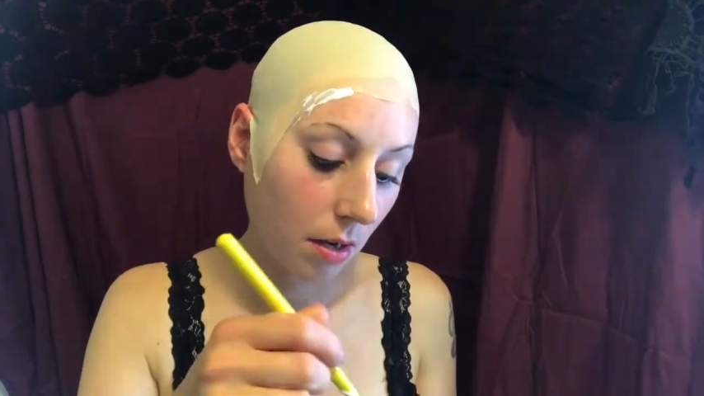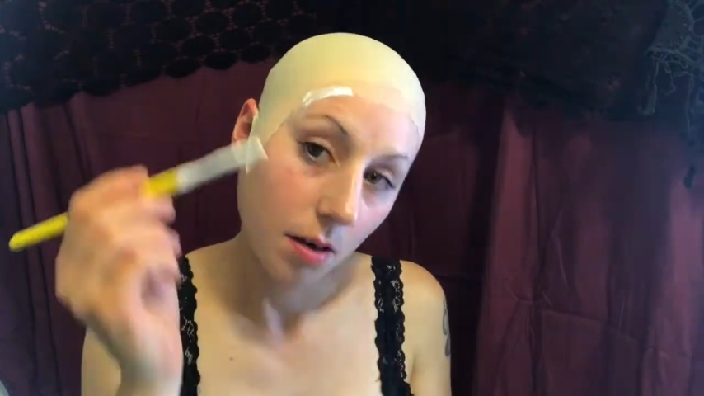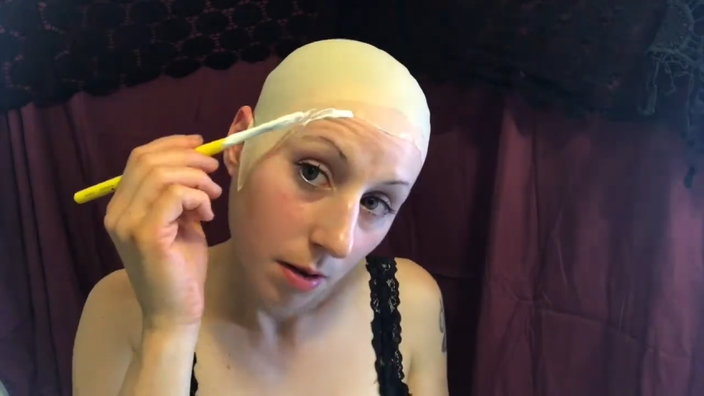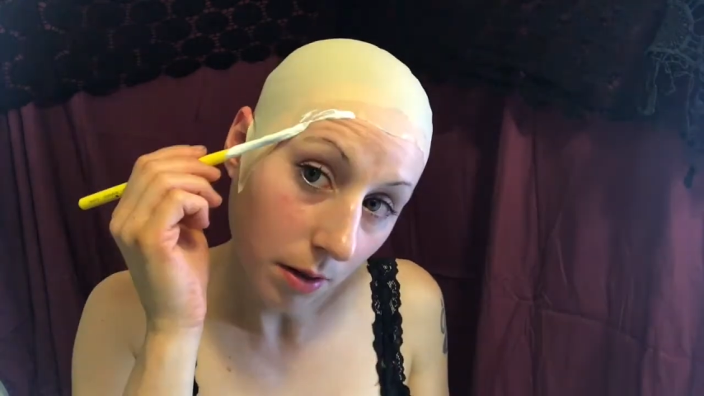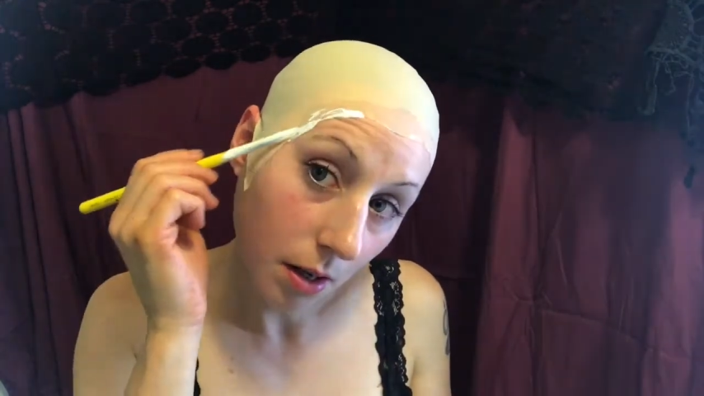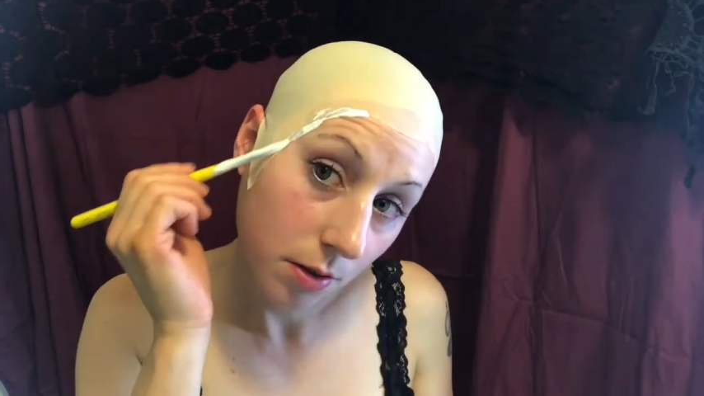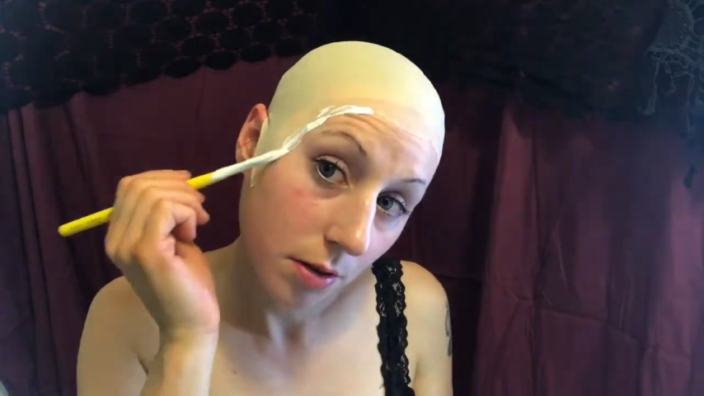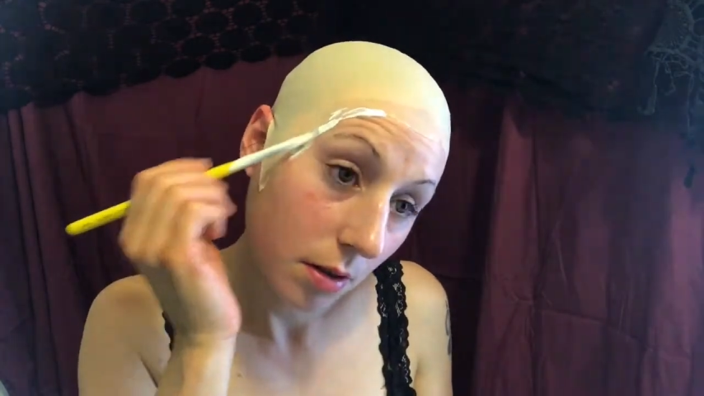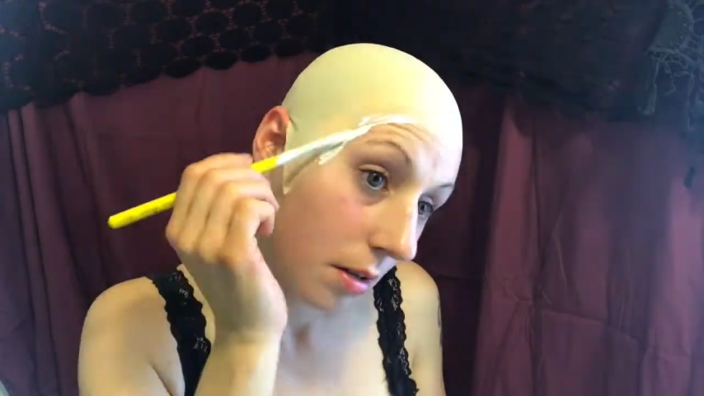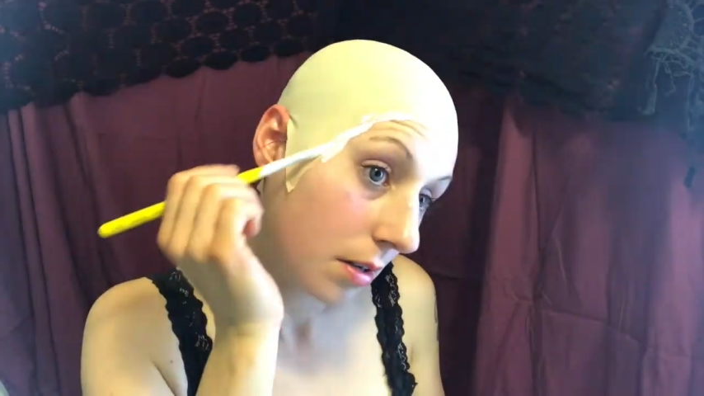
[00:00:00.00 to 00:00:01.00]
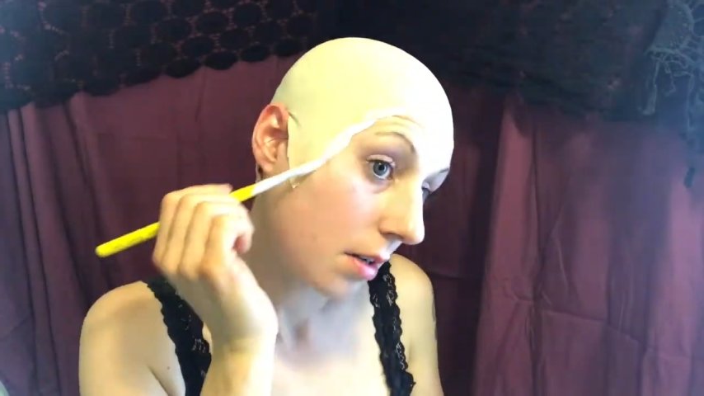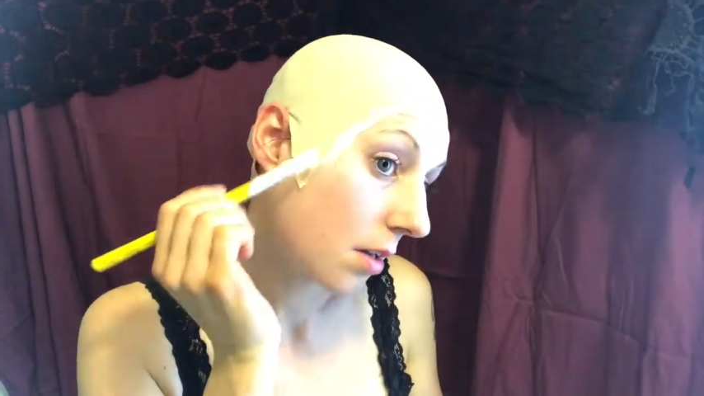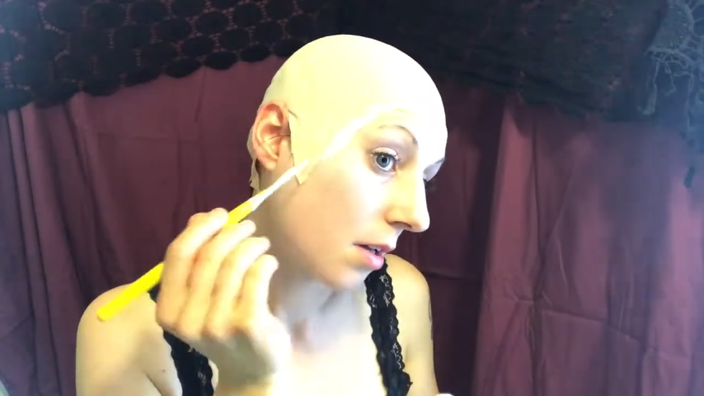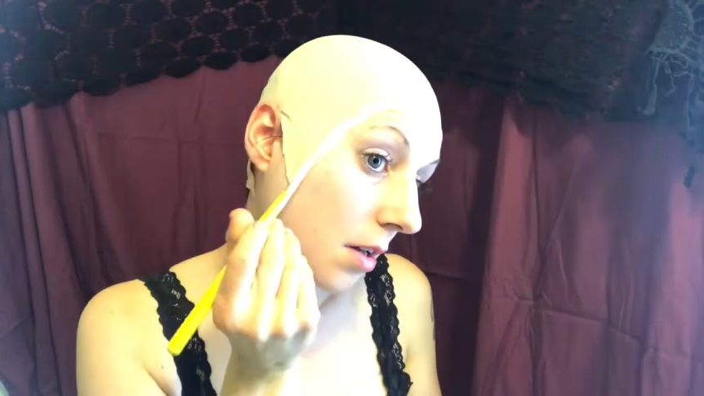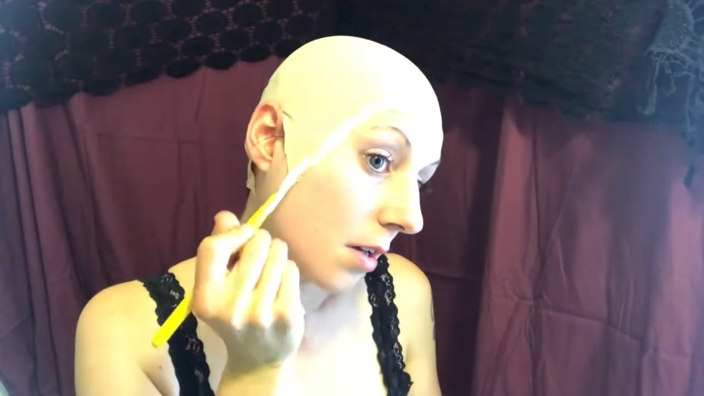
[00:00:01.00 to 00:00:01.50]
And don't worry about the white
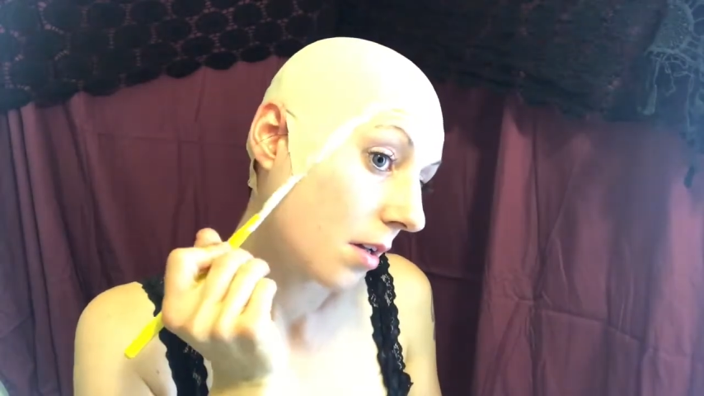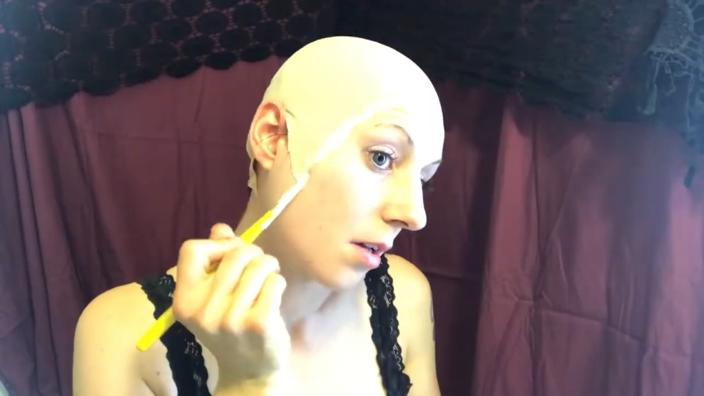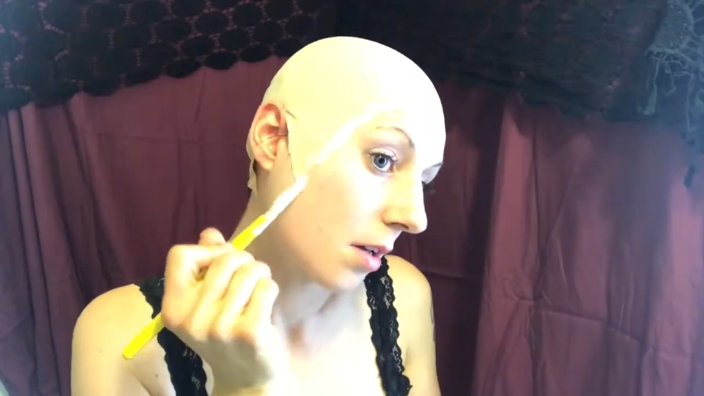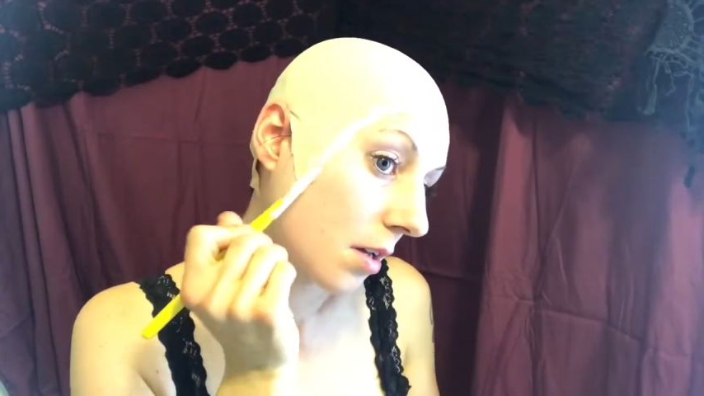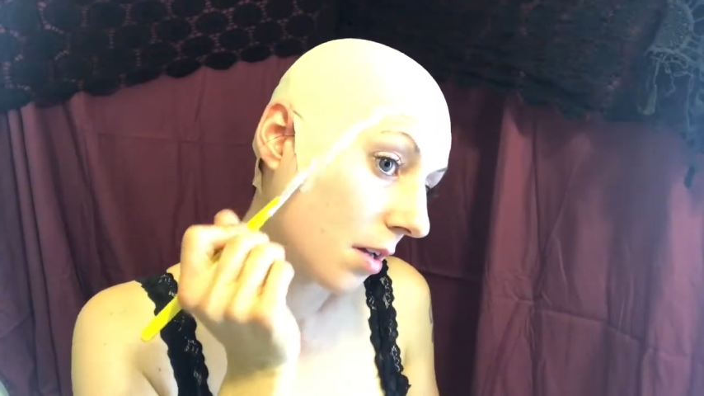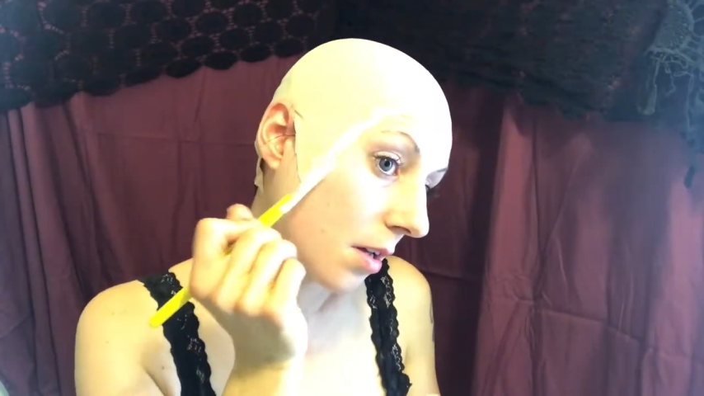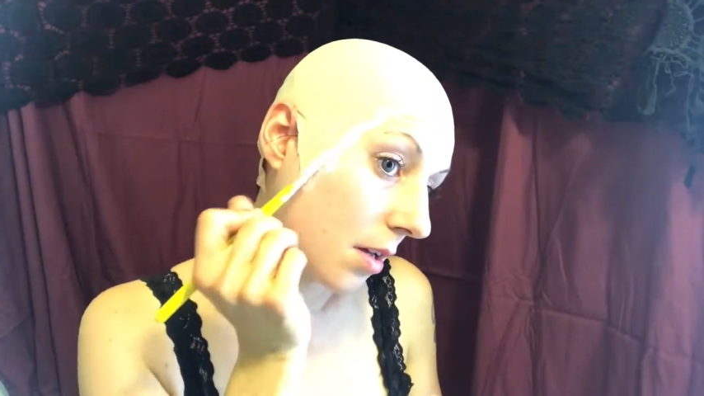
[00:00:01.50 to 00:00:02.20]
part, it will turn